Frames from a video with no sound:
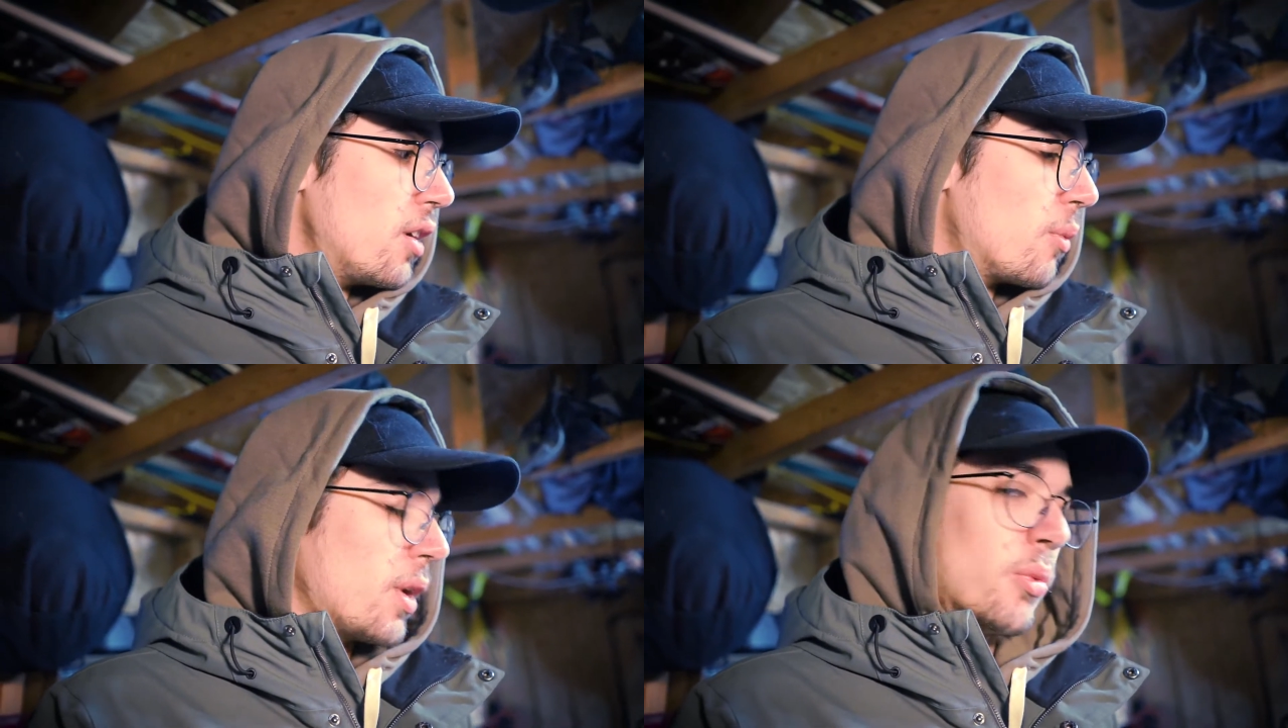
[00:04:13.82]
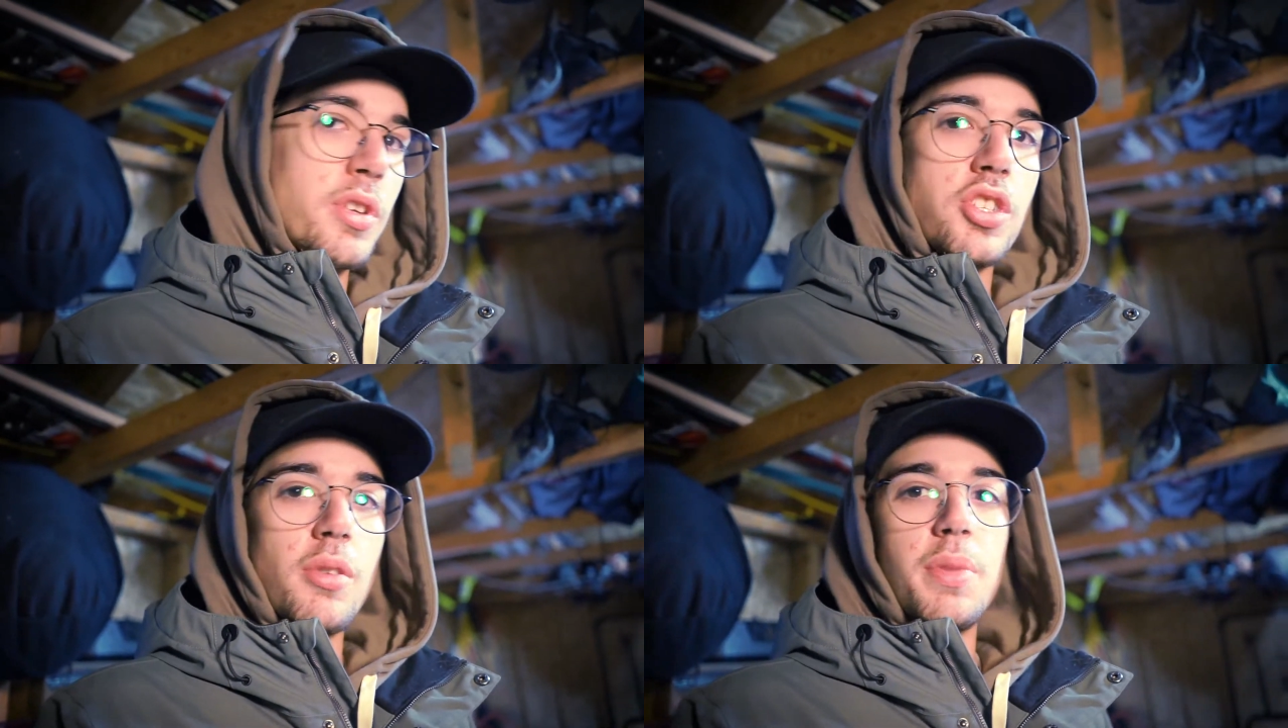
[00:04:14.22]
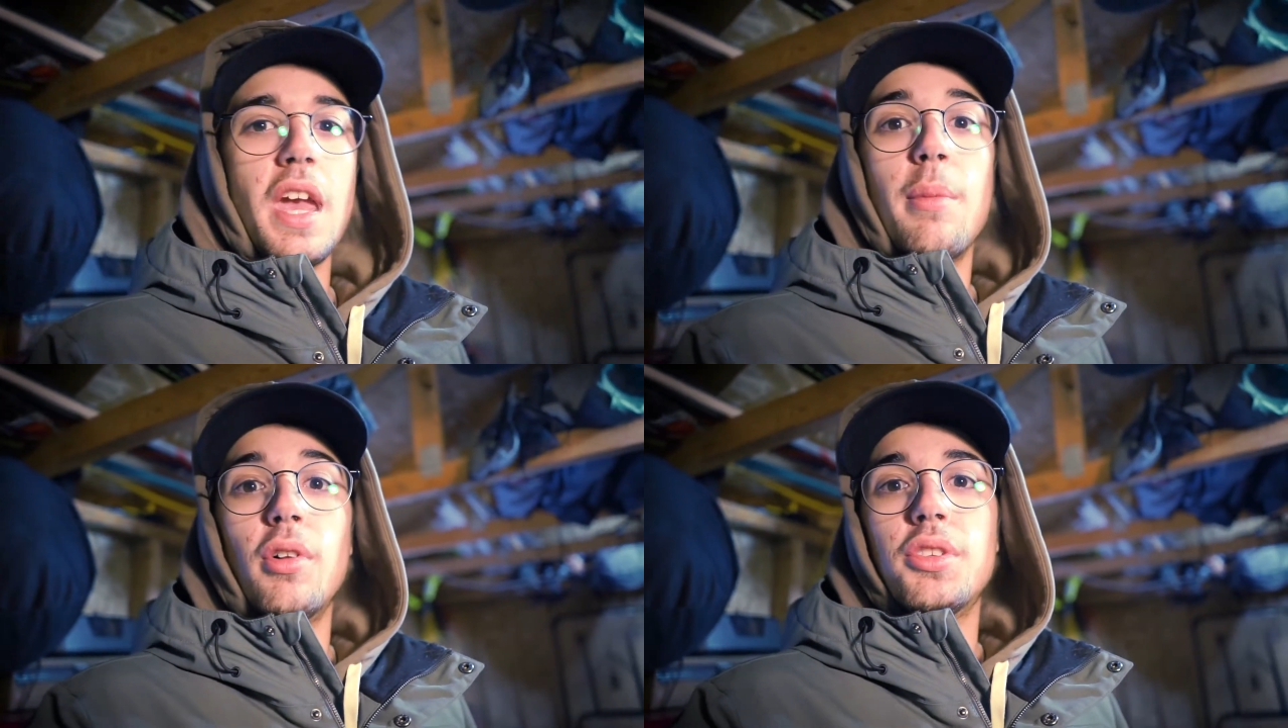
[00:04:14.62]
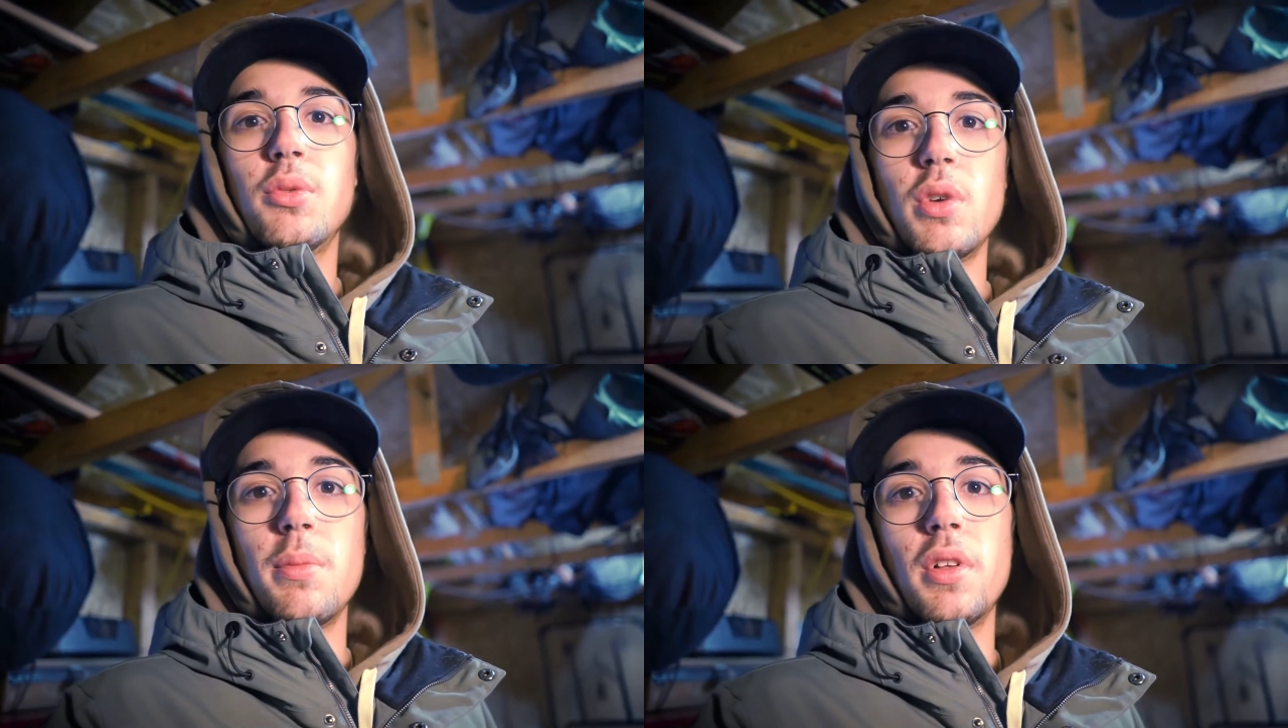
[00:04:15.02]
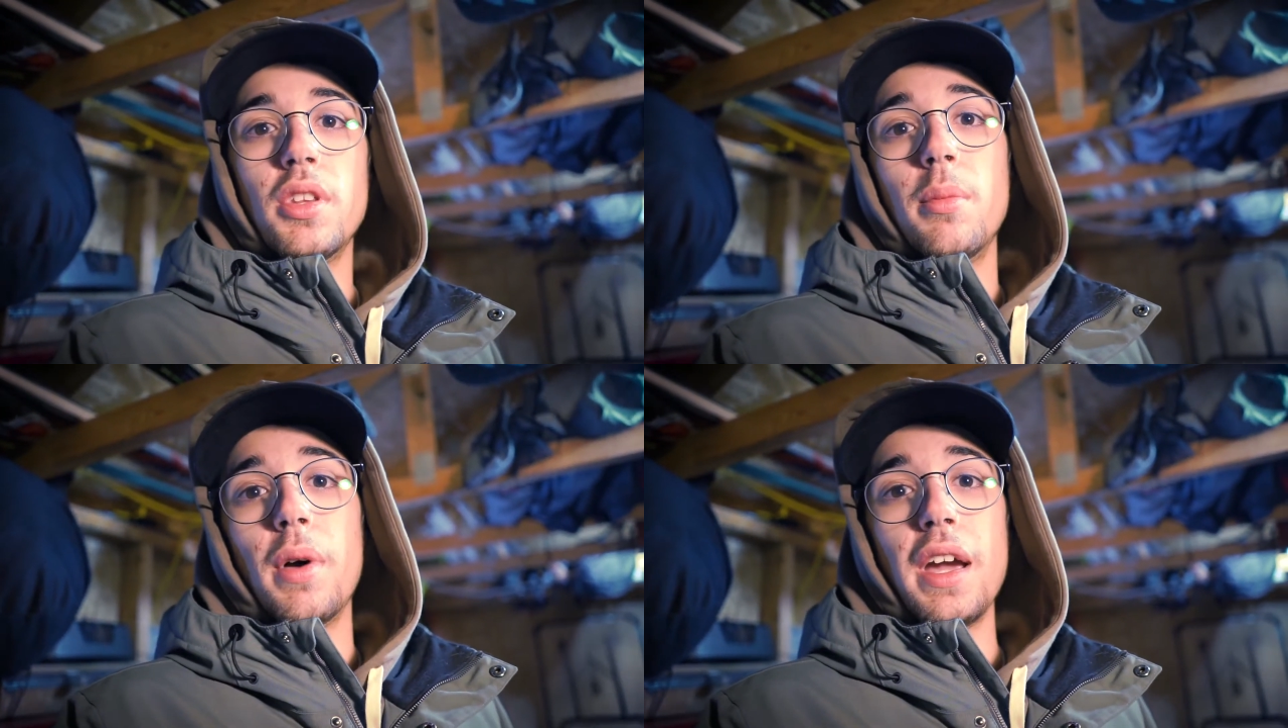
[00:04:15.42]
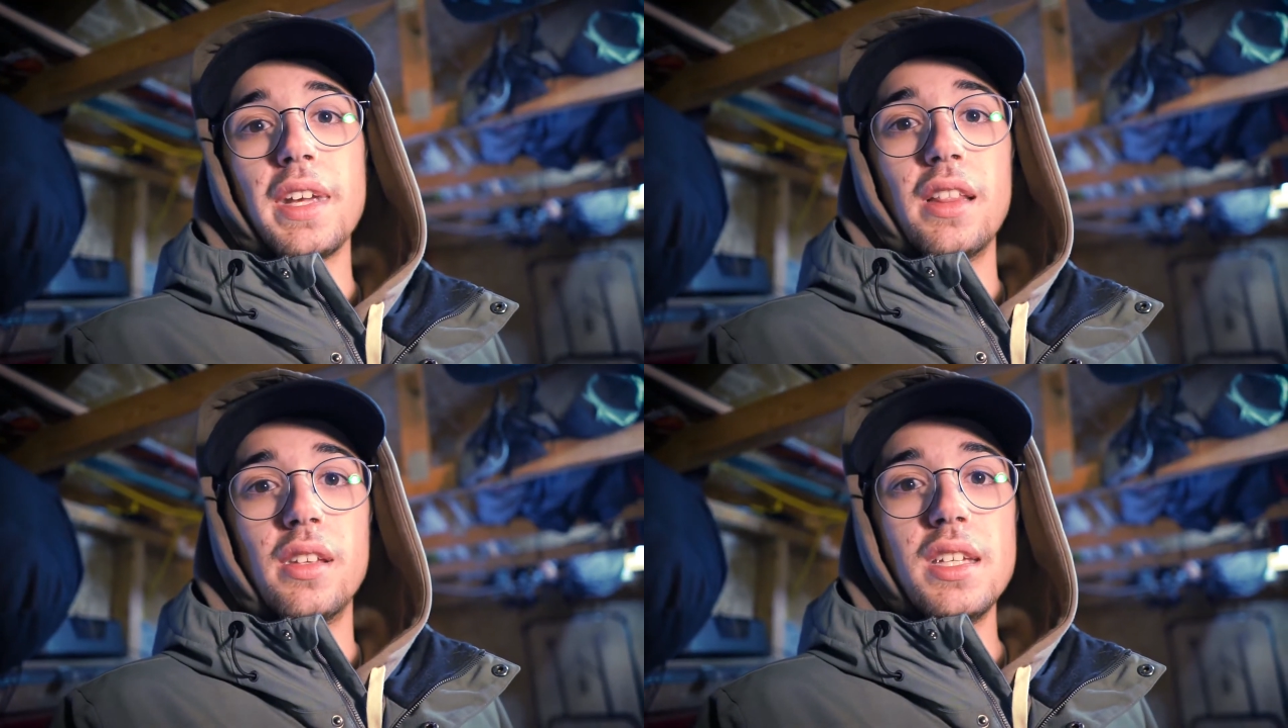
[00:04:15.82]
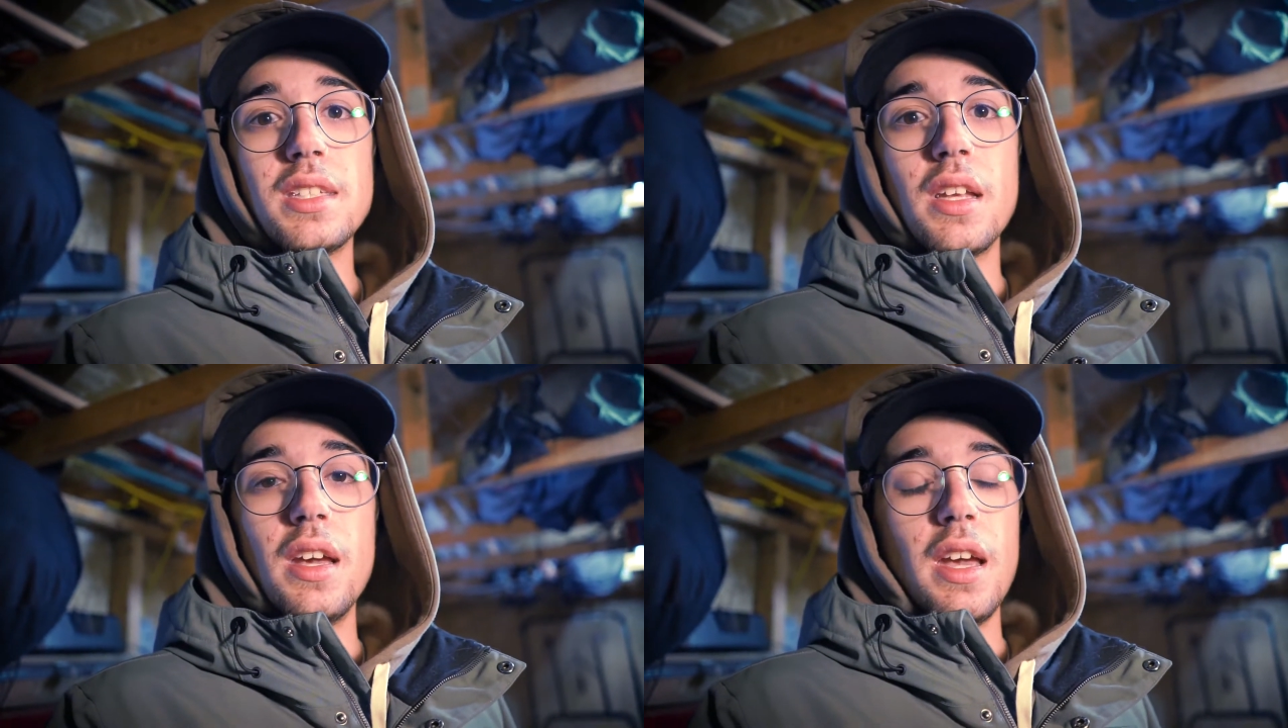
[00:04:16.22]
well, we should be able to rebuild the bike at least,